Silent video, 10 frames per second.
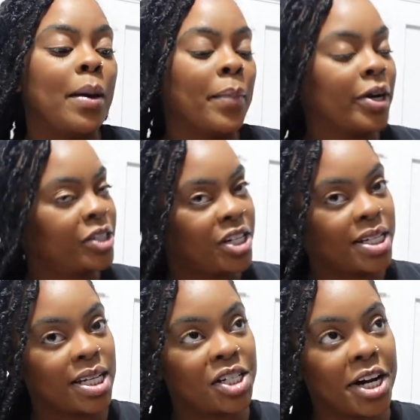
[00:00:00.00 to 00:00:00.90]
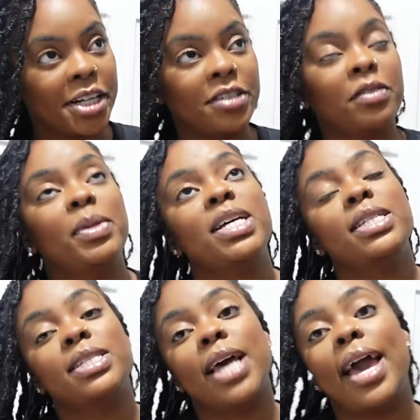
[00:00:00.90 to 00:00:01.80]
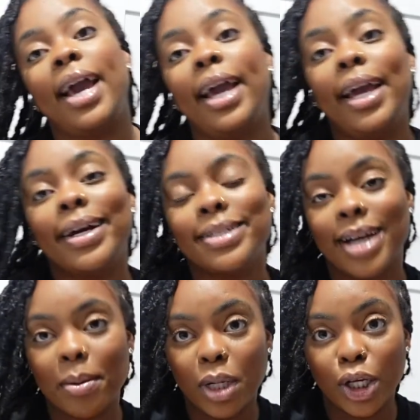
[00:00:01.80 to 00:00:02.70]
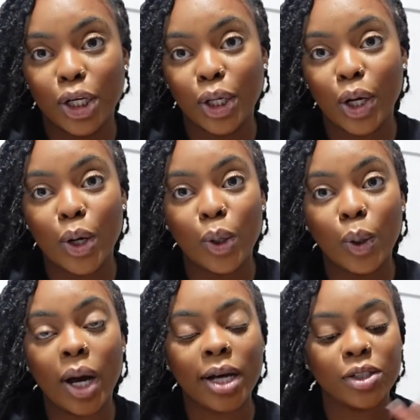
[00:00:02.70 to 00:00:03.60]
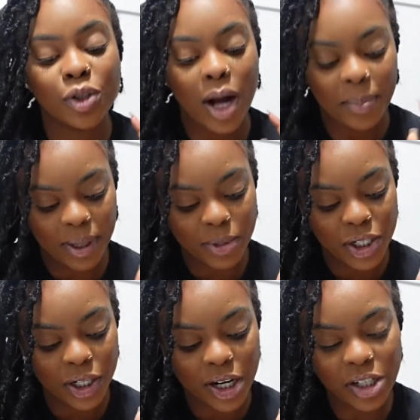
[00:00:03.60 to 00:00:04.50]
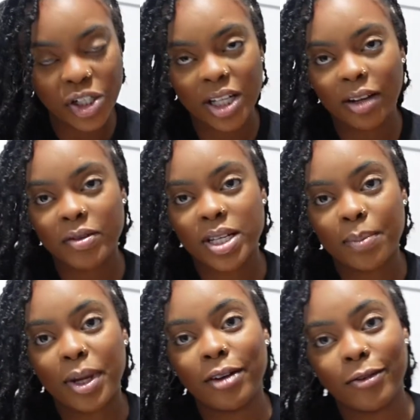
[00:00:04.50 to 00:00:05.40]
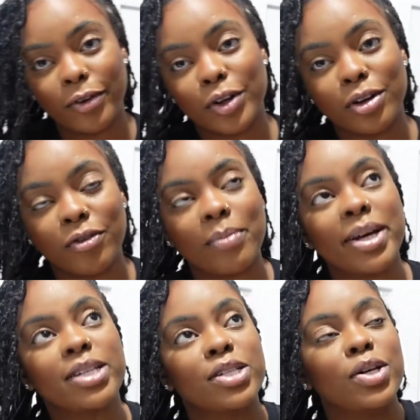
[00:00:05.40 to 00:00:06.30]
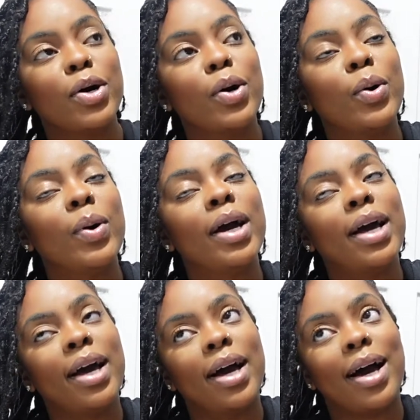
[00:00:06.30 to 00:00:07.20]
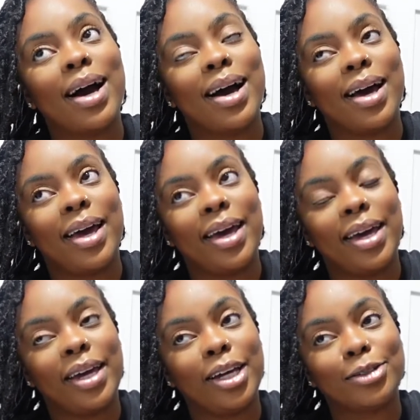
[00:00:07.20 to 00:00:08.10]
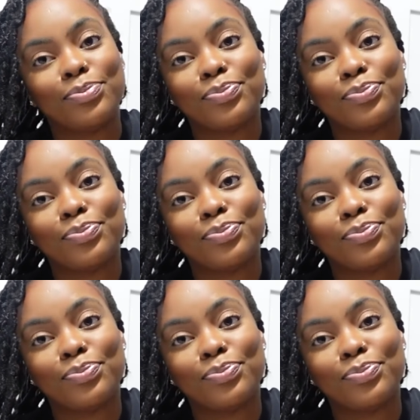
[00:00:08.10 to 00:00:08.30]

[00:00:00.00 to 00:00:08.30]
purchased the chairs from us and i'm gonna go drop them to her she lives a bit further from us so i